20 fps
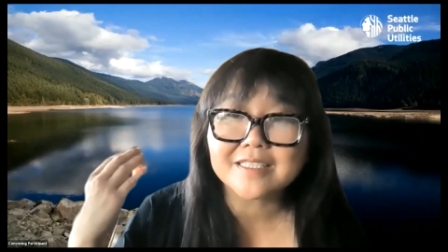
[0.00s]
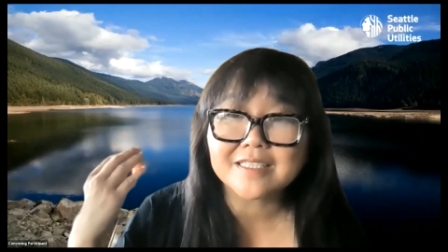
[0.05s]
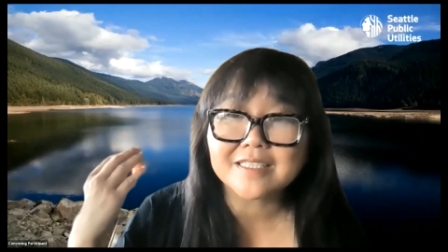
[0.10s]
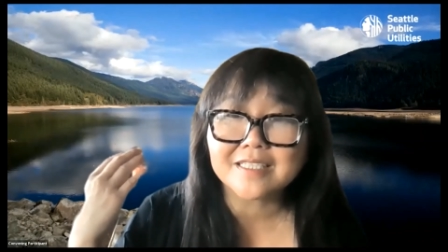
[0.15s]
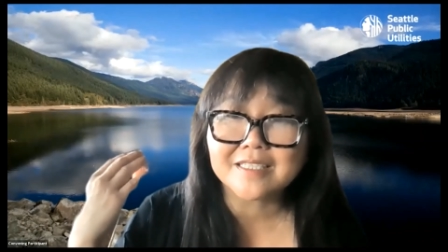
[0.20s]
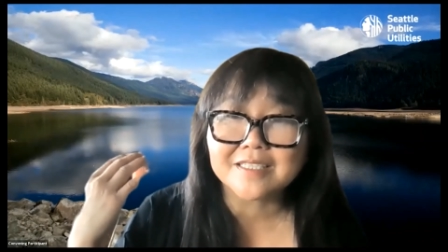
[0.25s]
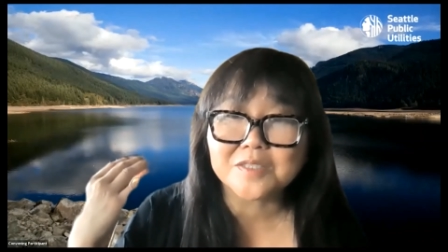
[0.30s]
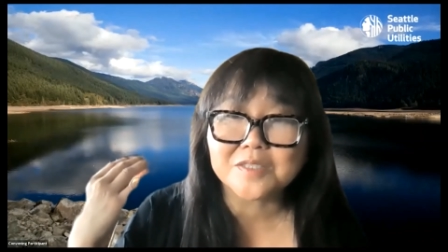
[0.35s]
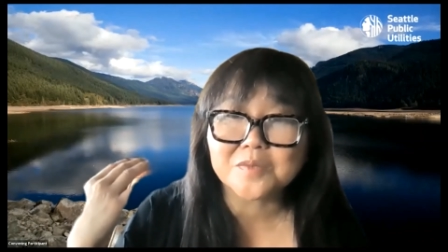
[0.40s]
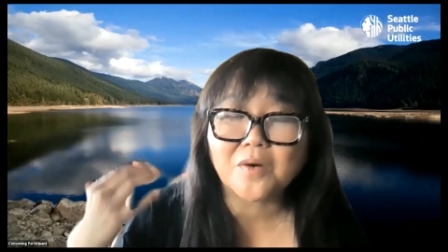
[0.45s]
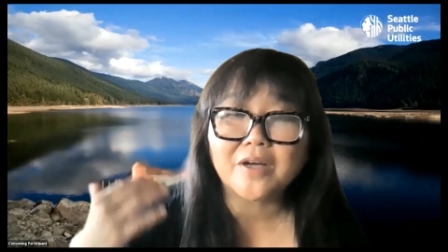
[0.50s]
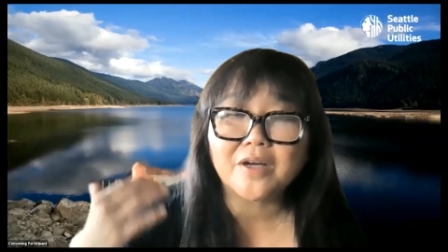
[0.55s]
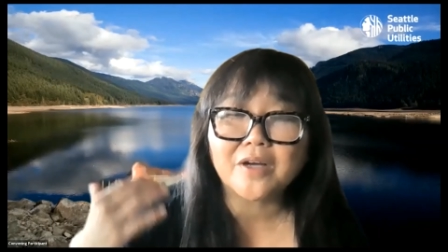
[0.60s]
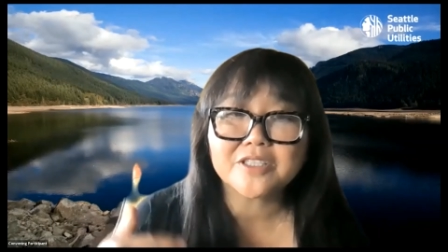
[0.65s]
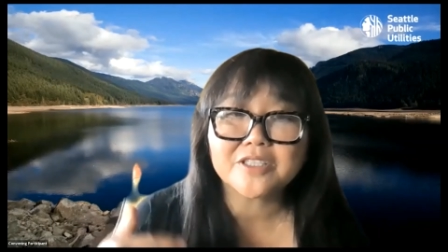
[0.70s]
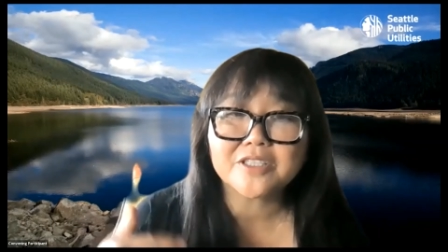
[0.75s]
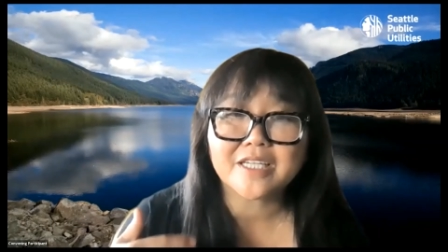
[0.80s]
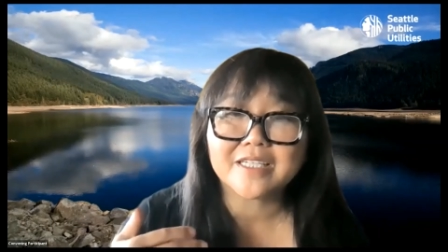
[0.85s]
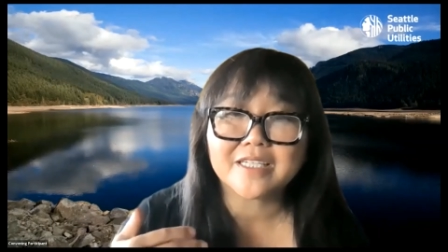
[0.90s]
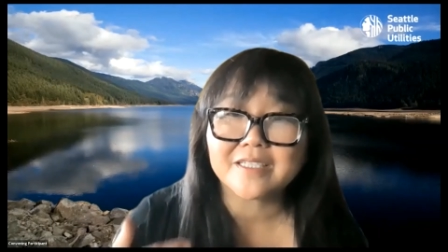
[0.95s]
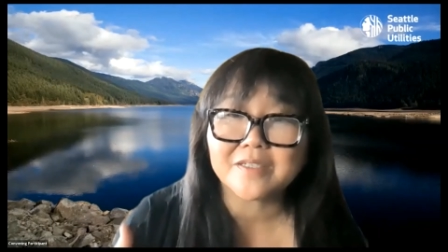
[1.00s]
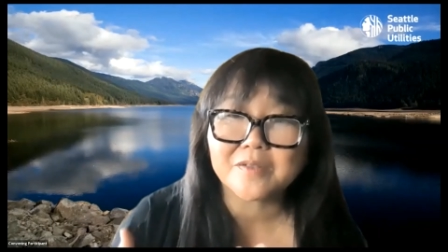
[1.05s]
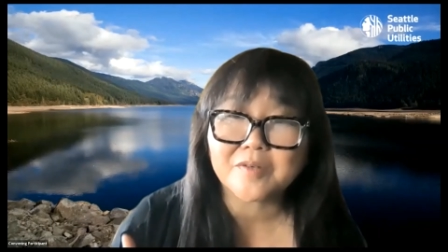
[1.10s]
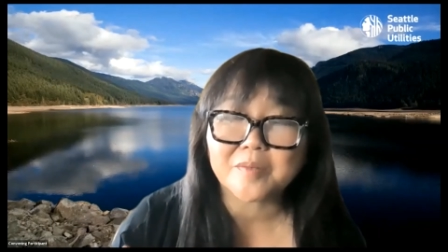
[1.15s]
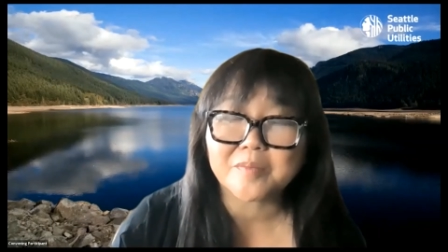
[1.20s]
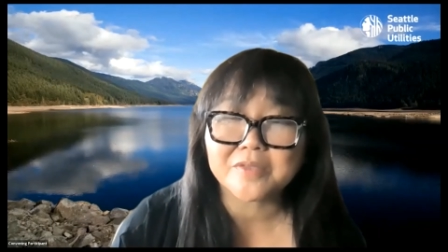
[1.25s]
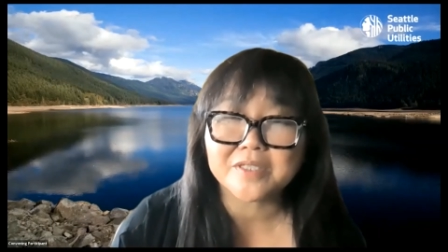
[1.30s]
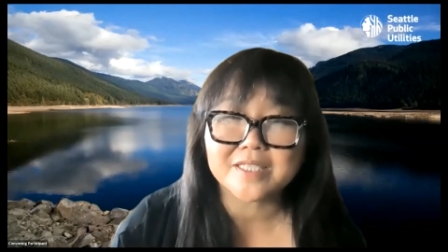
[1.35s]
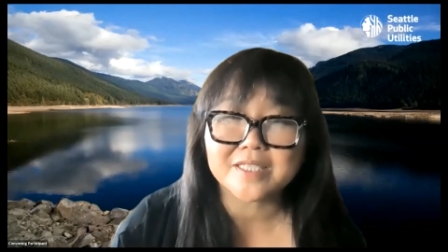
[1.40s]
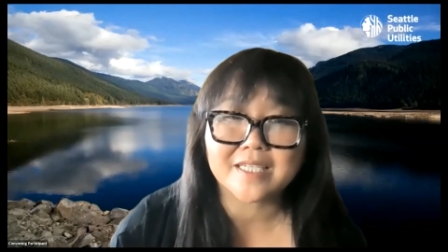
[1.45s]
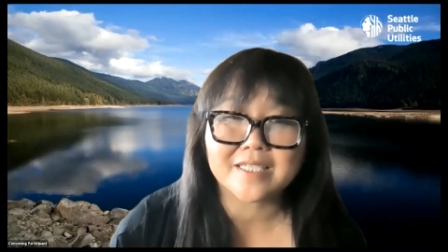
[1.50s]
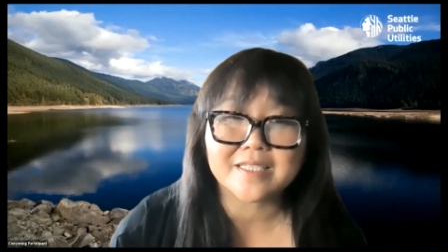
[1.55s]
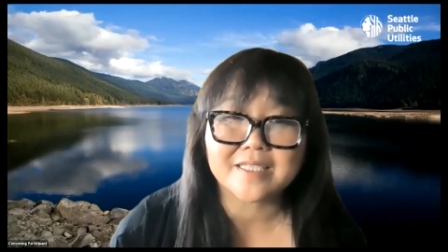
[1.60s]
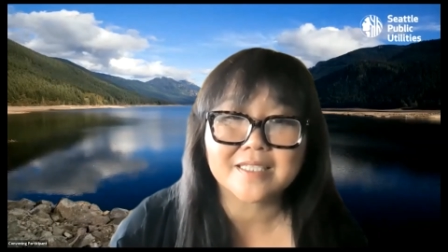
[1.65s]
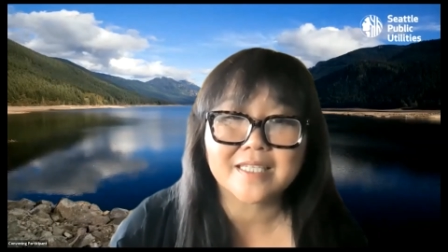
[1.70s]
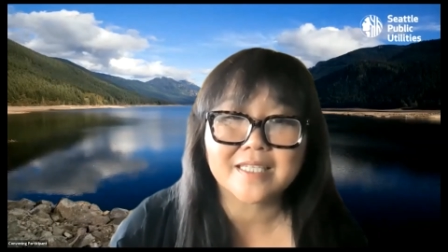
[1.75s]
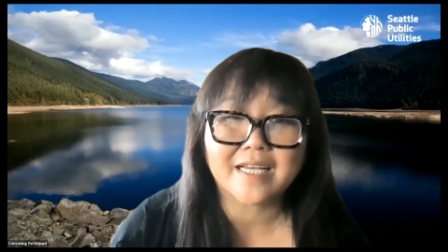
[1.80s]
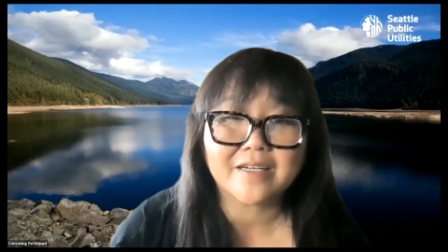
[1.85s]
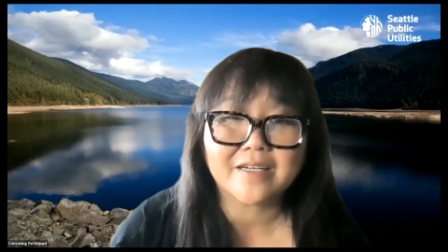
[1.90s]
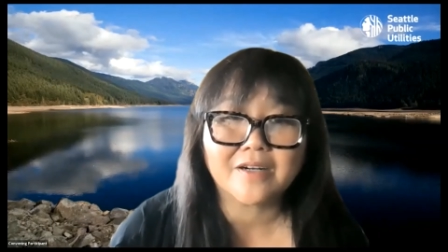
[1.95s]
this this watershed and it
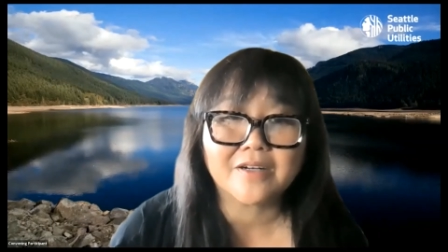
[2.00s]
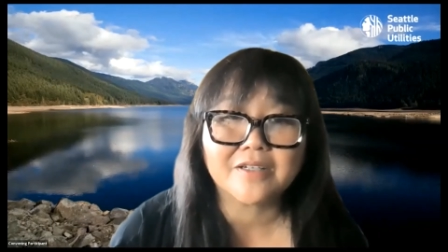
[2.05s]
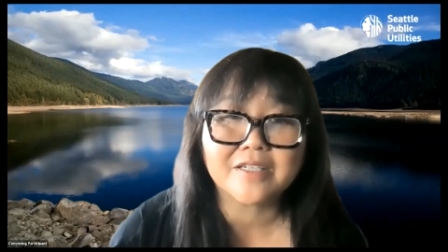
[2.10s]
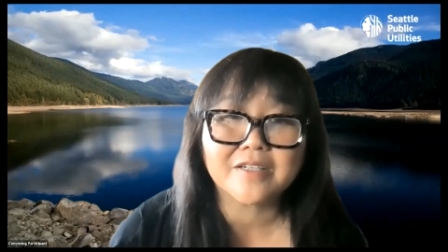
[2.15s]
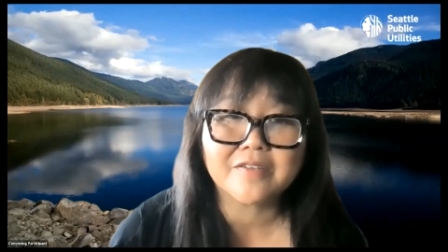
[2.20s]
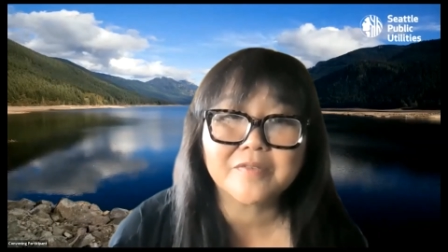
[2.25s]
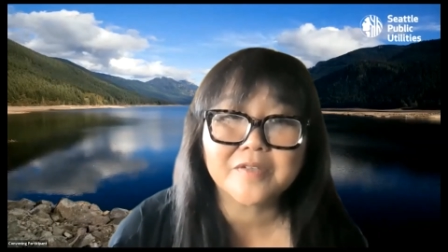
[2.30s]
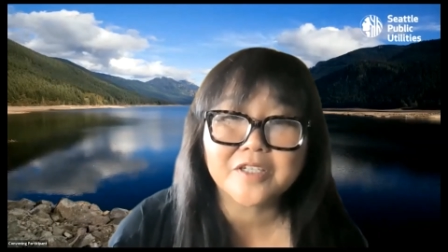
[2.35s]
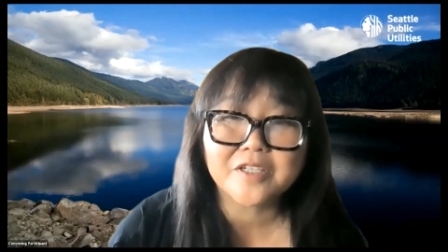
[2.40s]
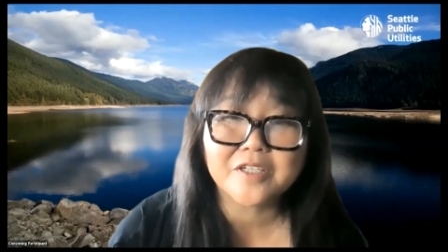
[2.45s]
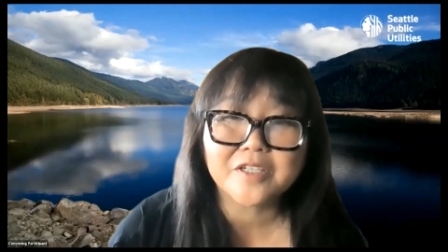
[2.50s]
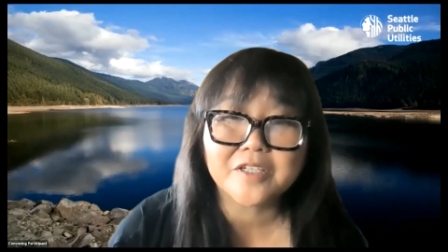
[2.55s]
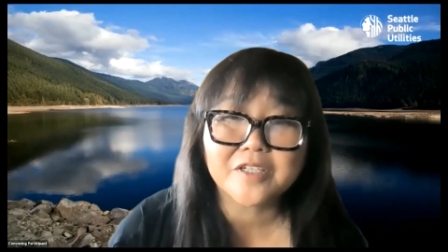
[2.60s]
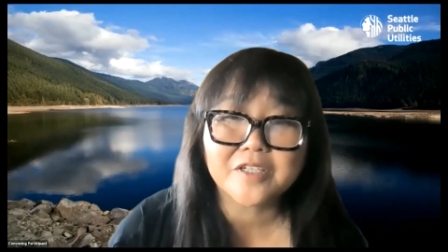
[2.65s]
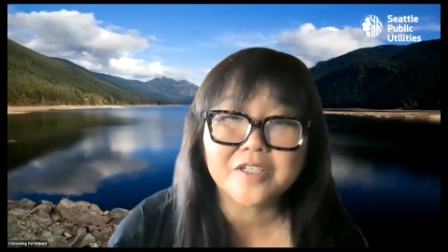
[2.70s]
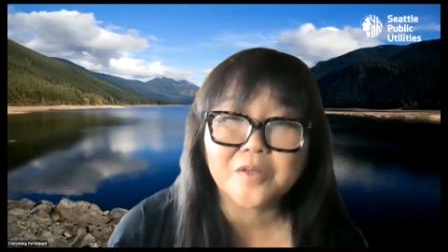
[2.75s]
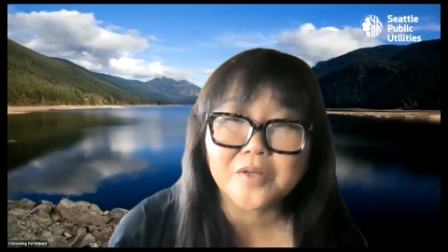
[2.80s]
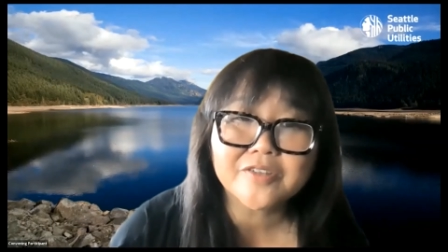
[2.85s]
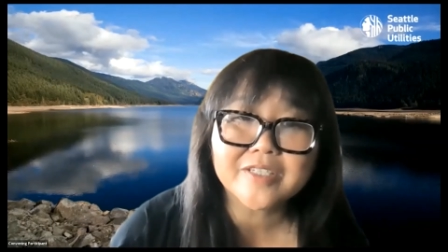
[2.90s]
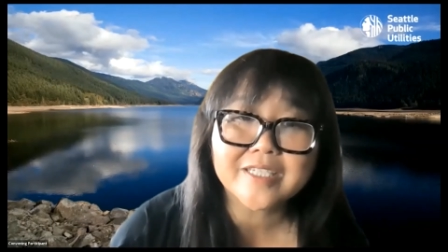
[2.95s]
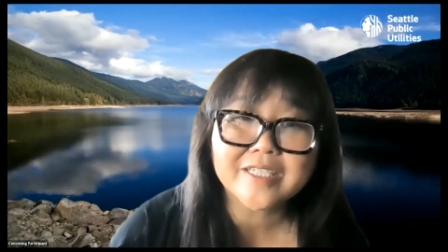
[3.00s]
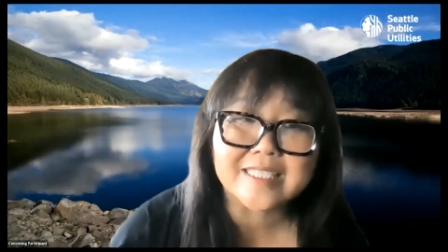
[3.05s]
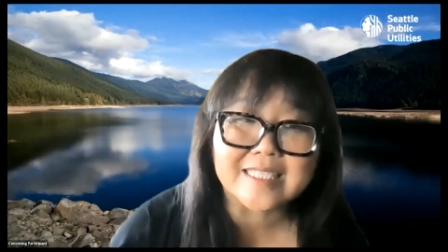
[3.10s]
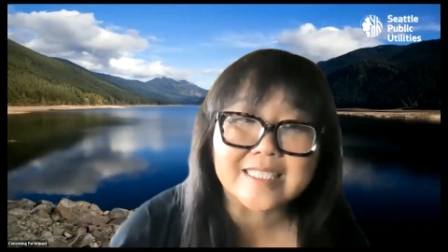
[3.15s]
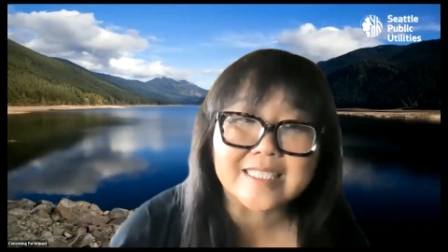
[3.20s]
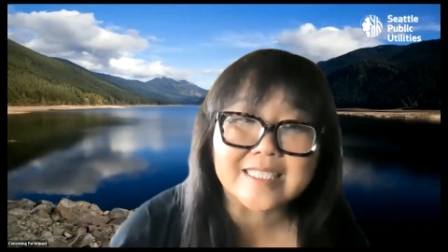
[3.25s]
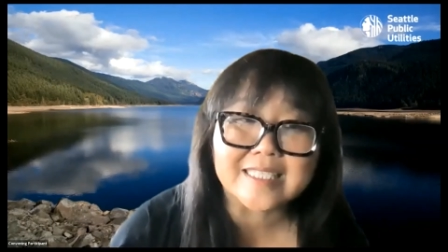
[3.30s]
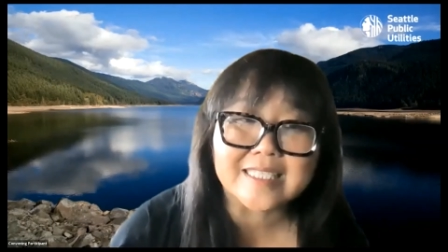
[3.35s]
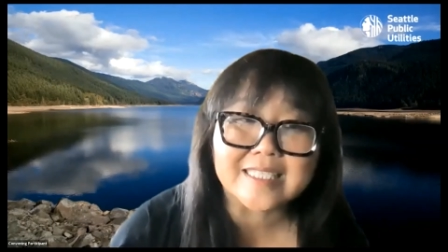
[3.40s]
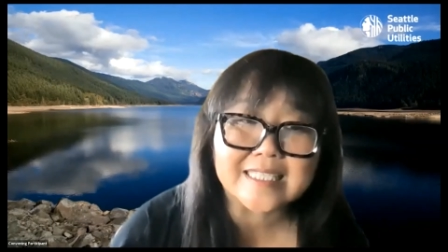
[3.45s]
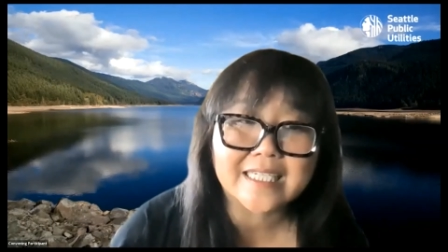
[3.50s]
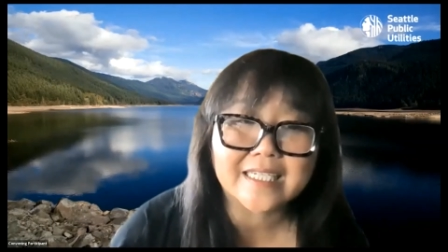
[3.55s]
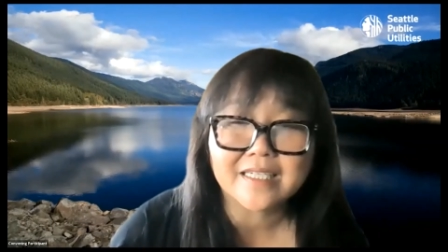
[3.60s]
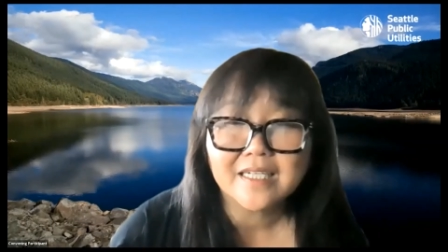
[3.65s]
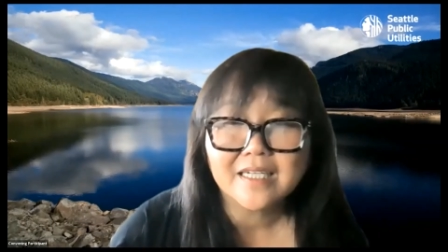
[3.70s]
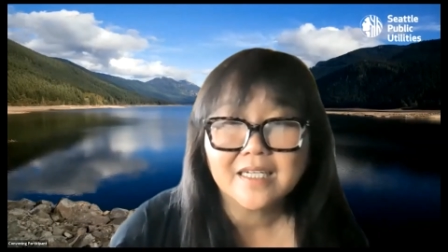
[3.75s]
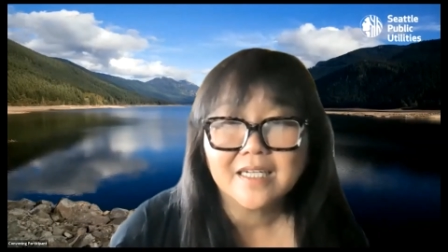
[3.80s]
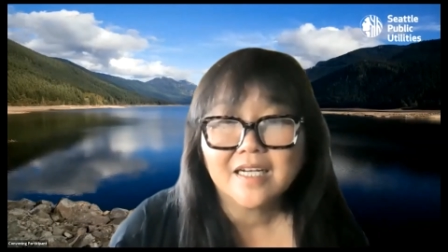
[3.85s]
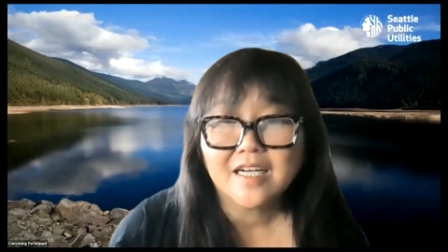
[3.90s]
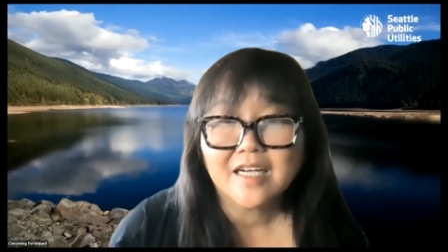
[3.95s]
represents that art of you know an art that can sing